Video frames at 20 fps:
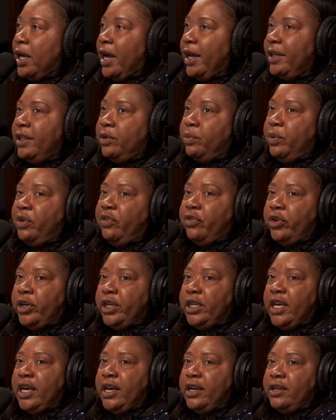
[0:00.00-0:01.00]
I think we
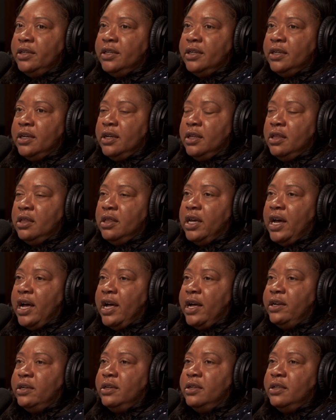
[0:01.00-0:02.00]
forget
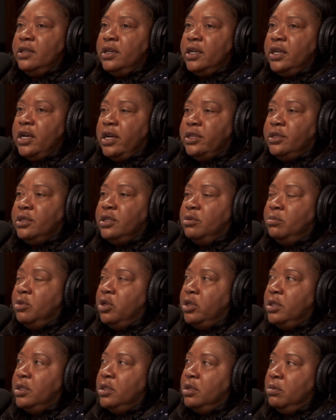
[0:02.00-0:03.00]
that the
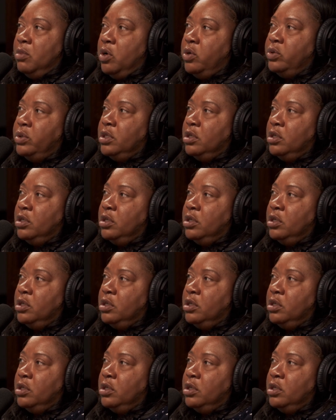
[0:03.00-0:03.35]
customer is the most